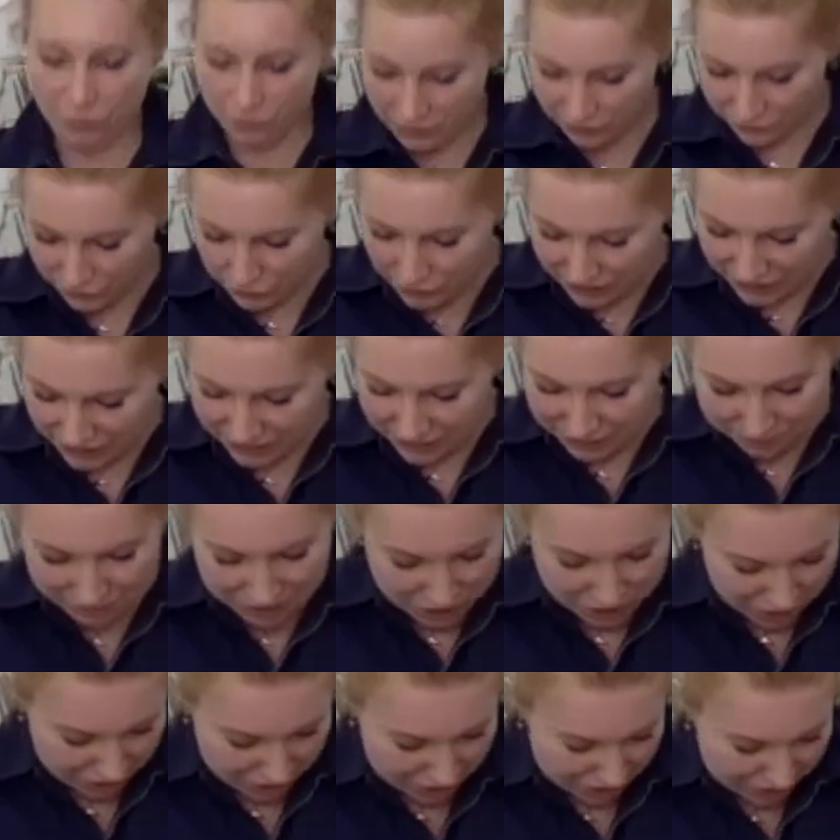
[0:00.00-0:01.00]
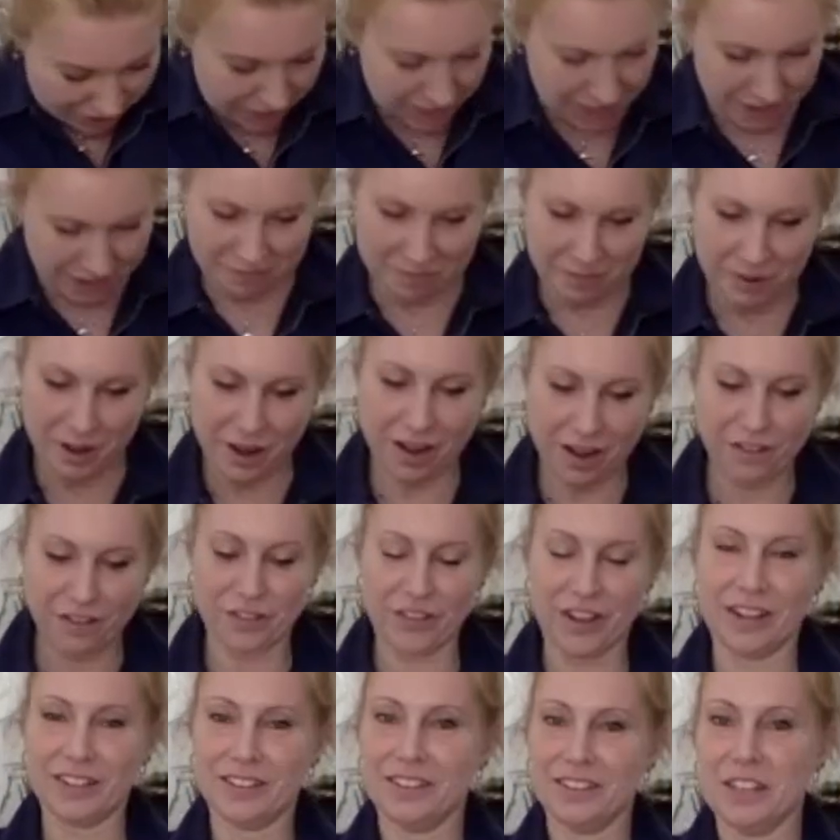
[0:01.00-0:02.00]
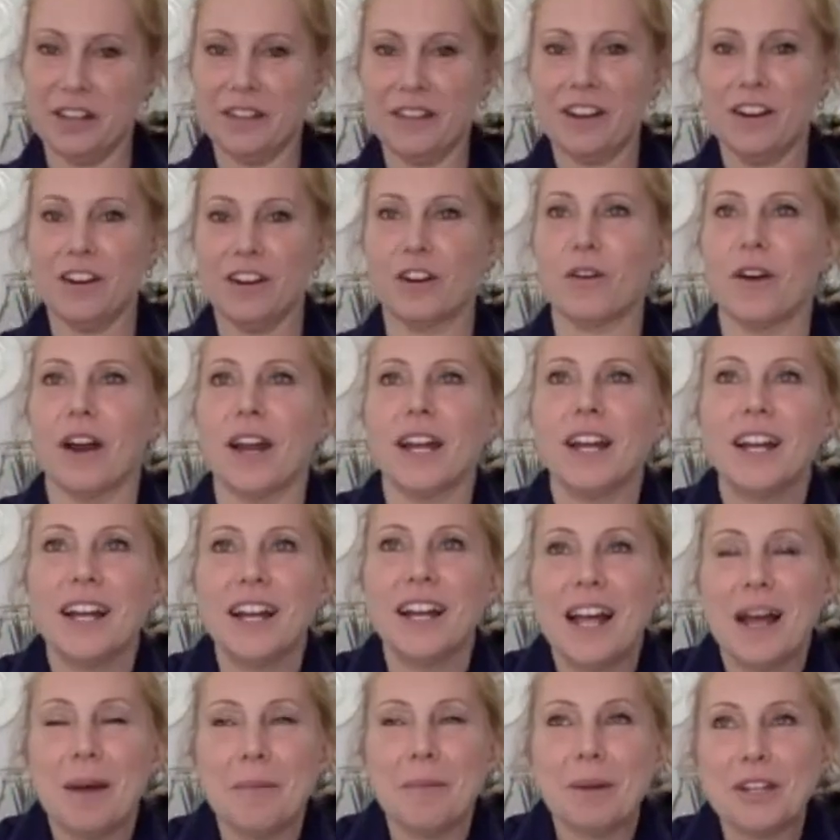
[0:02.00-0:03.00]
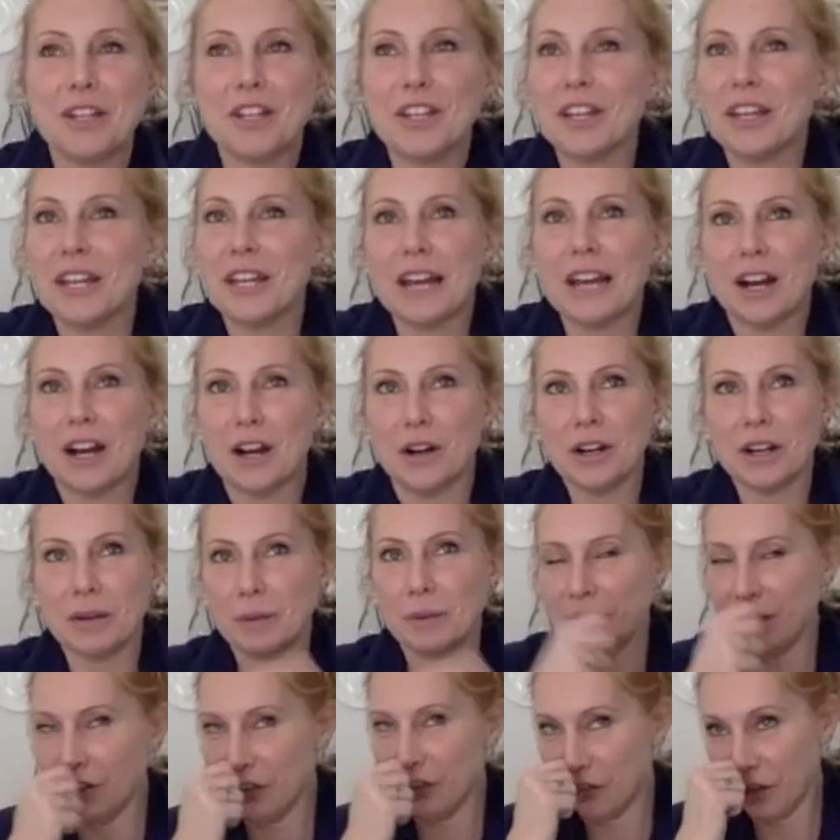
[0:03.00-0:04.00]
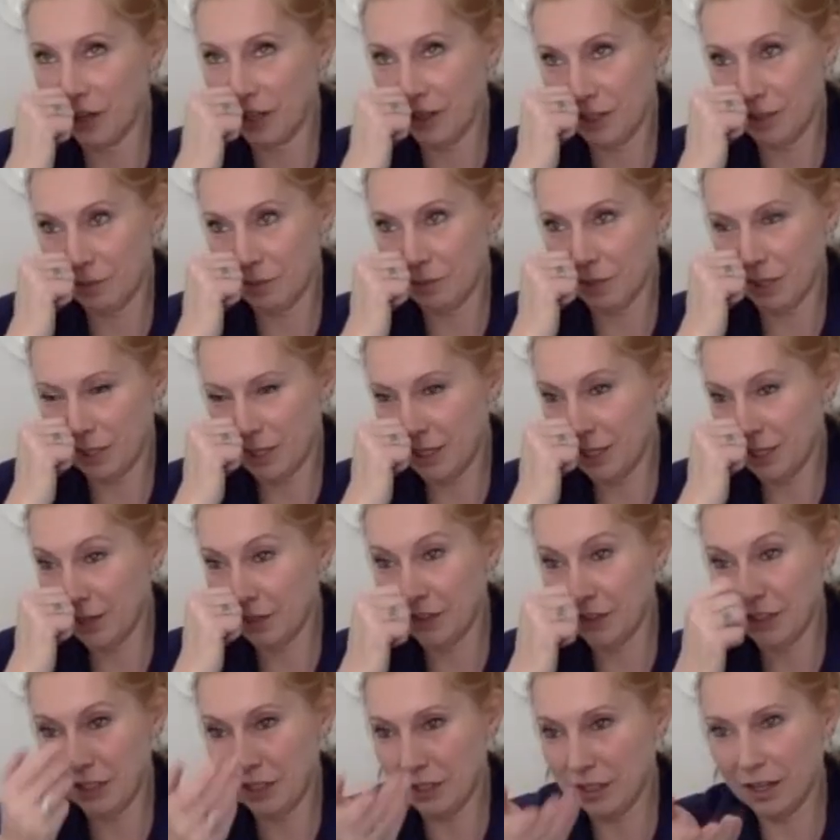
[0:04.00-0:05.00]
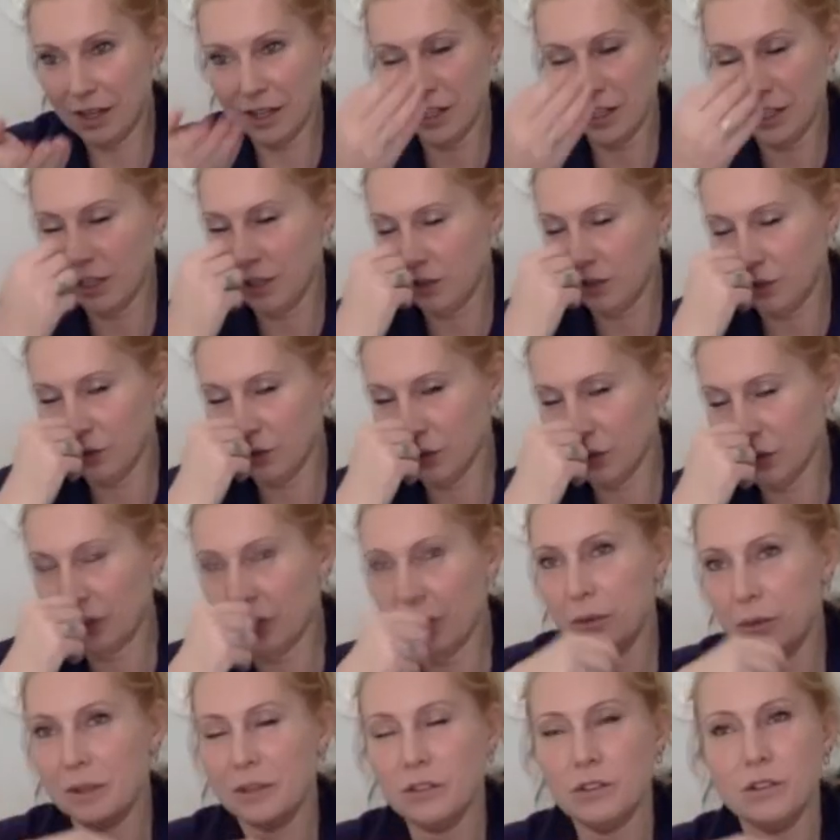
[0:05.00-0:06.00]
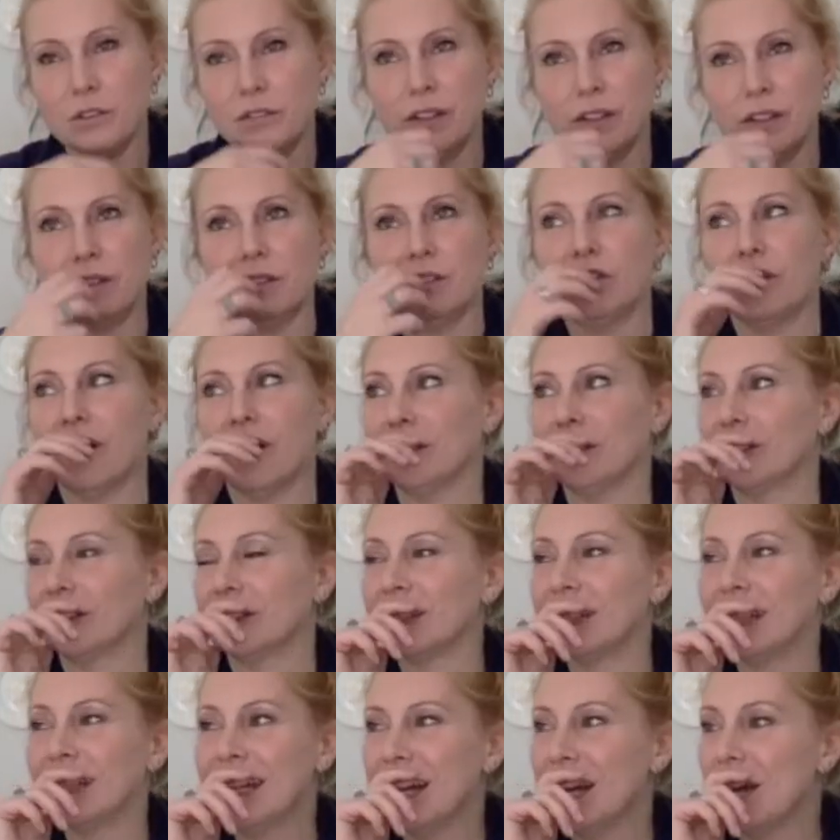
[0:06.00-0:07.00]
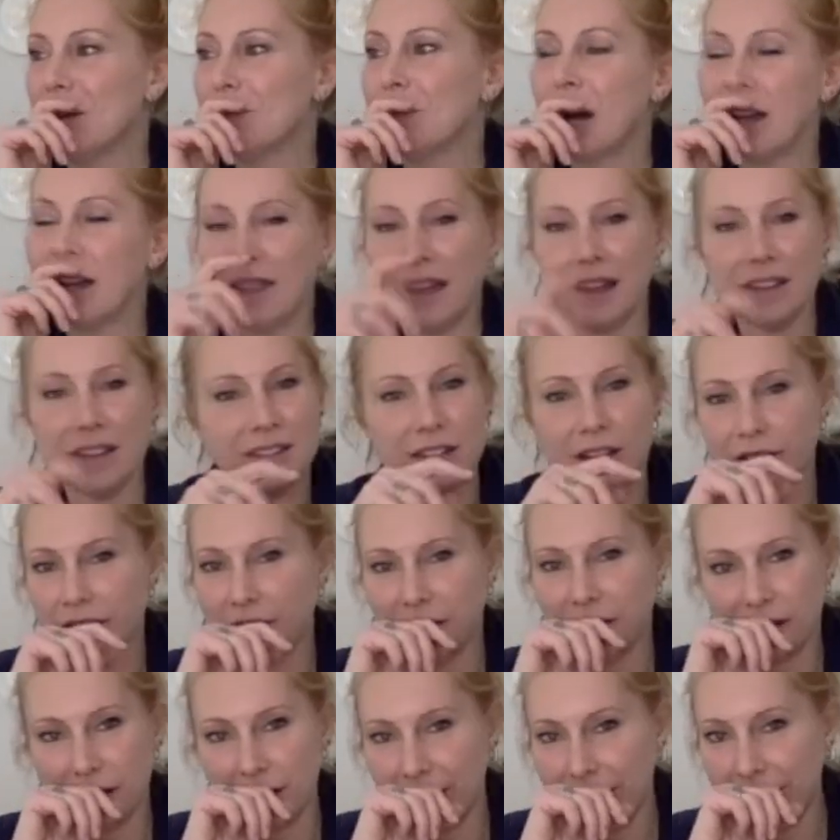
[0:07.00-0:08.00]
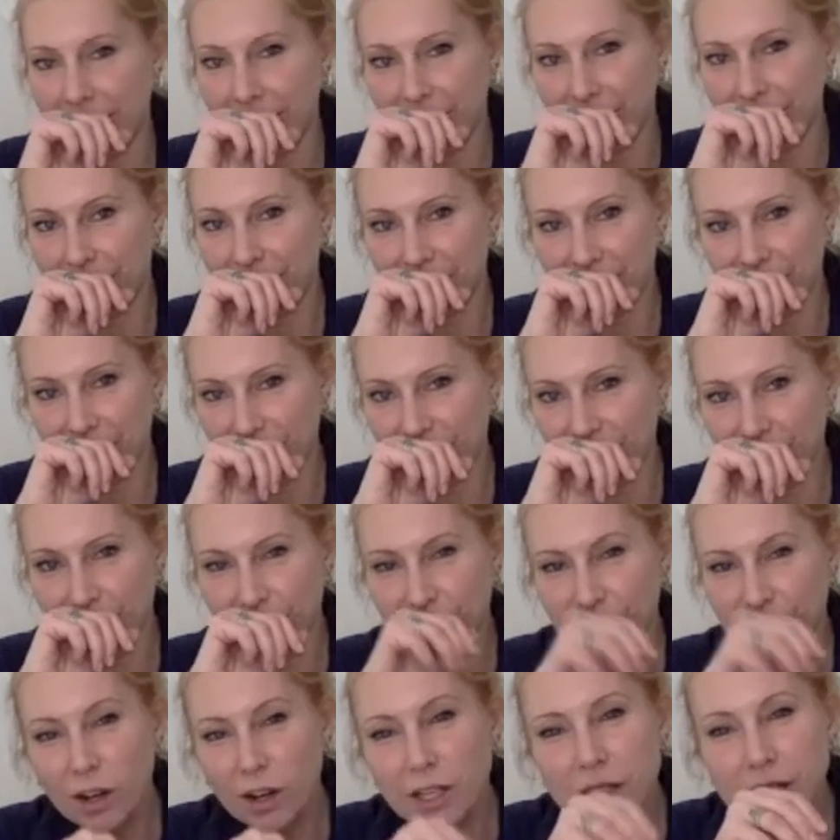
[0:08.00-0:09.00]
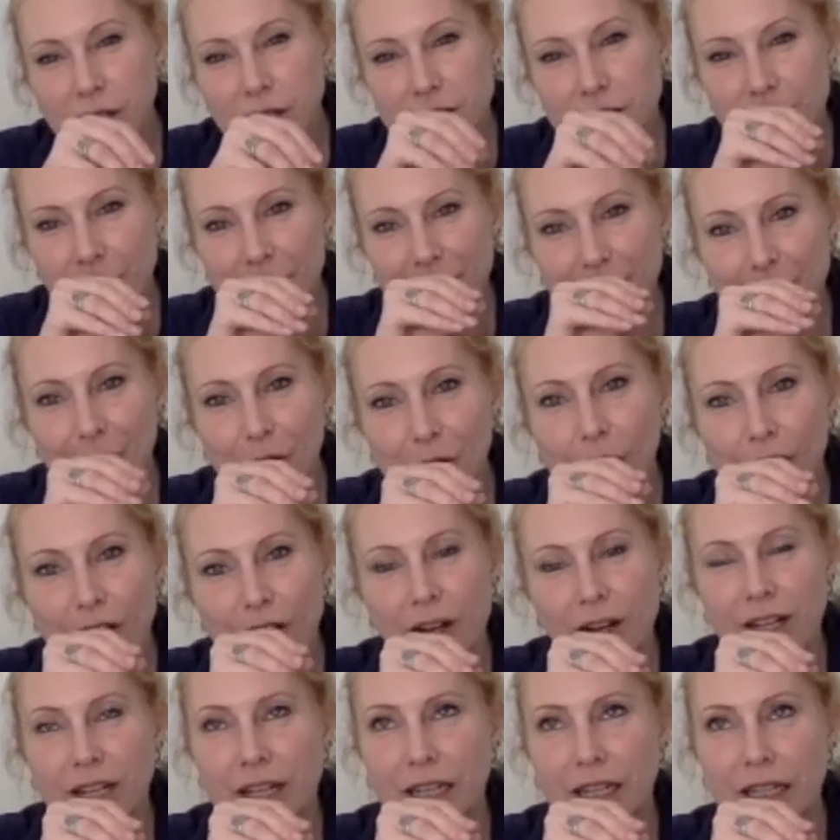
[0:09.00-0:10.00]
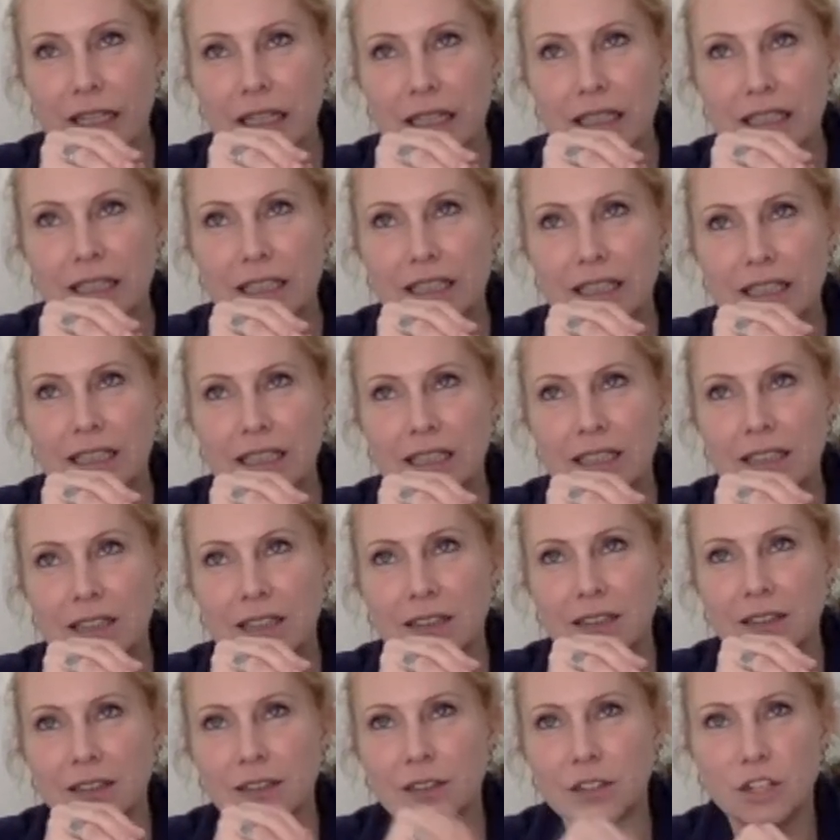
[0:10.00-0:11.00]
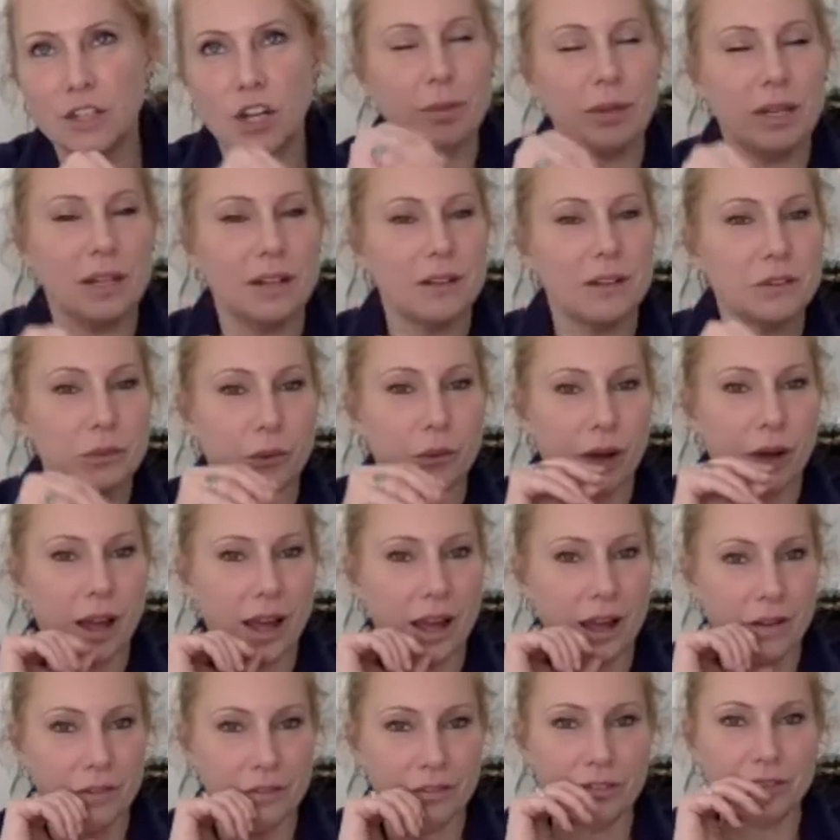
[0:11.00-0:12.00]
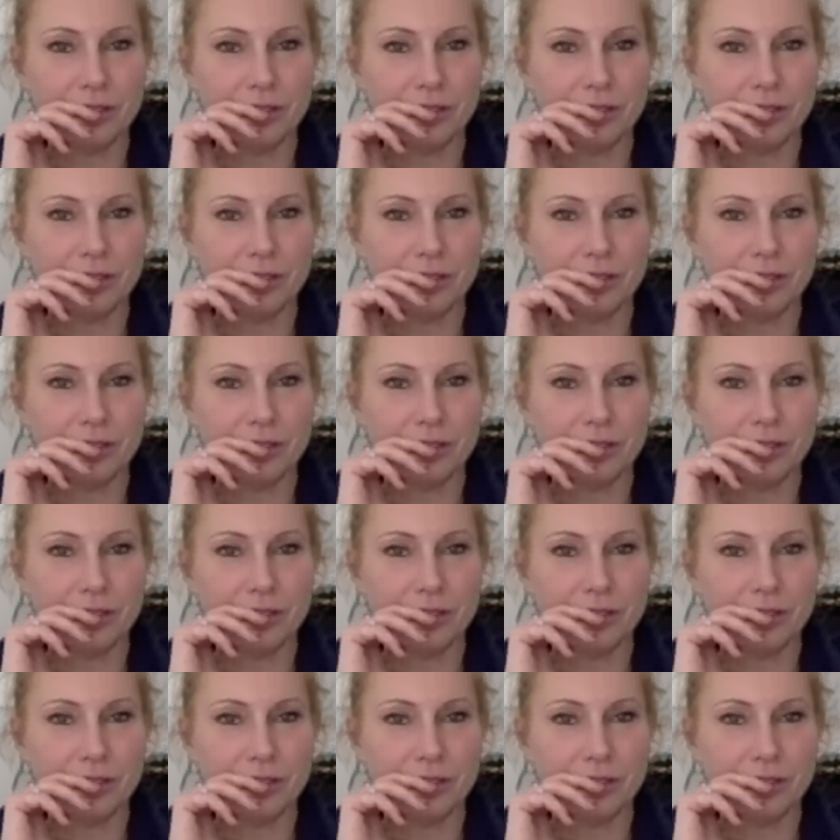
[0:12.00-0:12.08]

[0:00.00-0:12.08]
One big tape measure. Yeah, perfect. You know, they are great. But when you find them, I like you, you're so into your vintage fashion. But that's another thing I love. You know, just finding something quirky that nobody else will have.